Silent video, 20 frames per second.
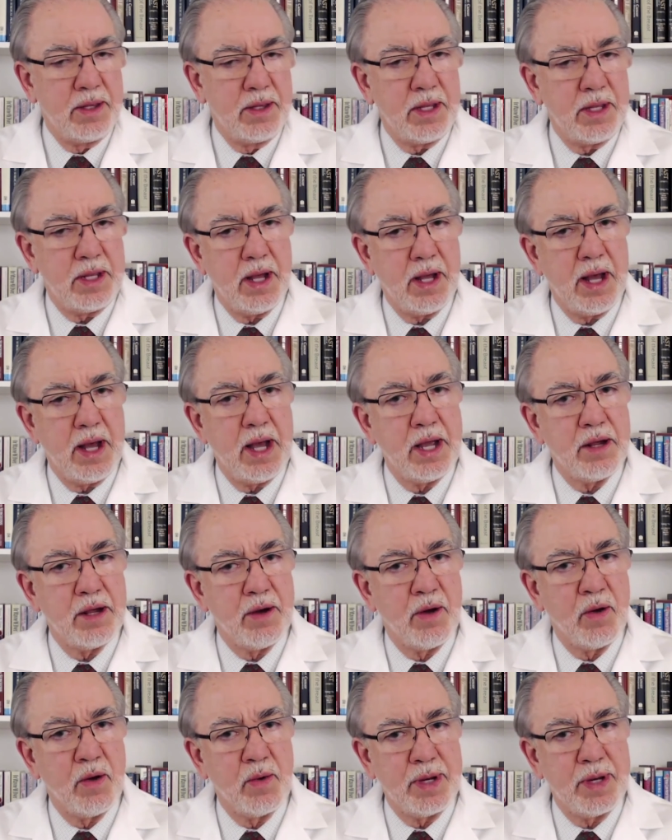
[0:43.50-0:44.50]
The
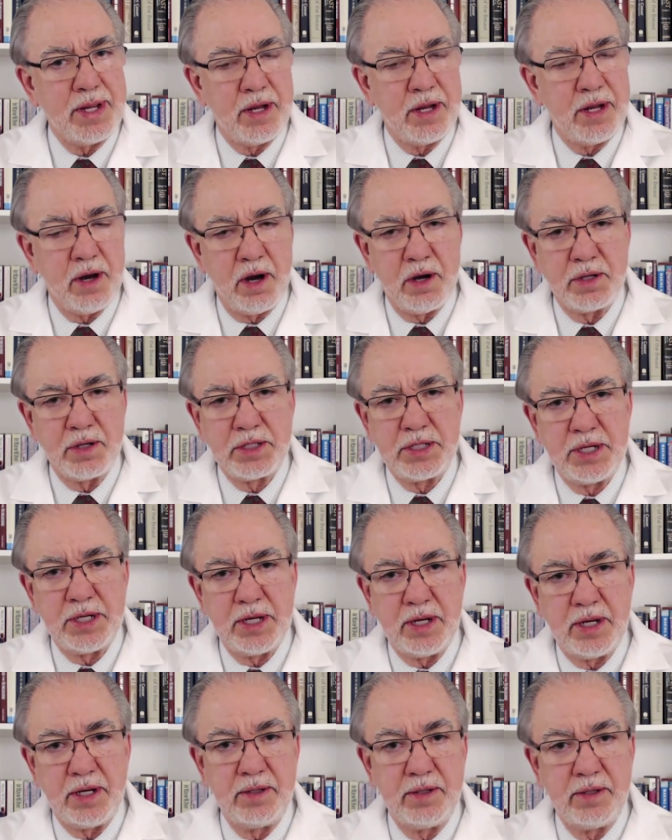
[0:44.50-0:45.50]

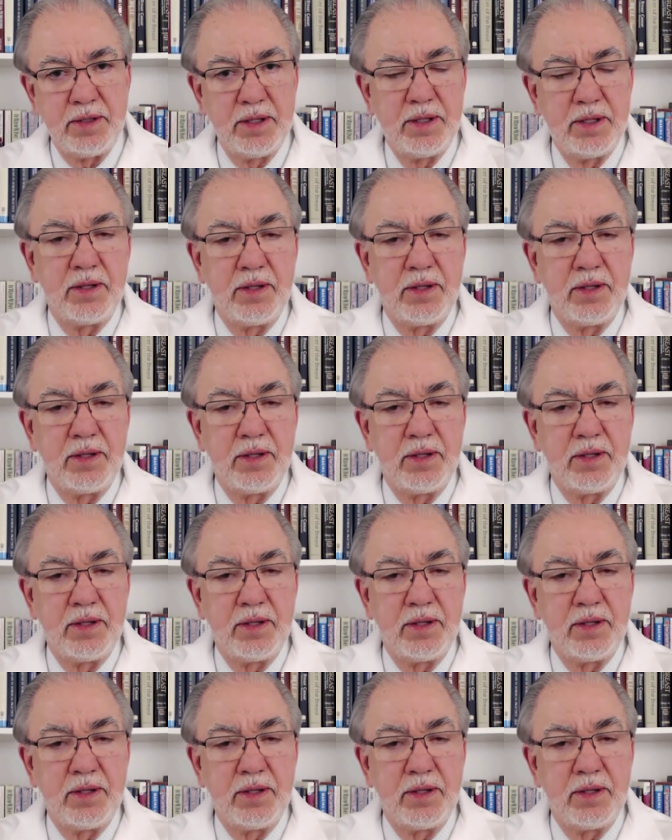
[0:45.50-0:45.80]
IOERT,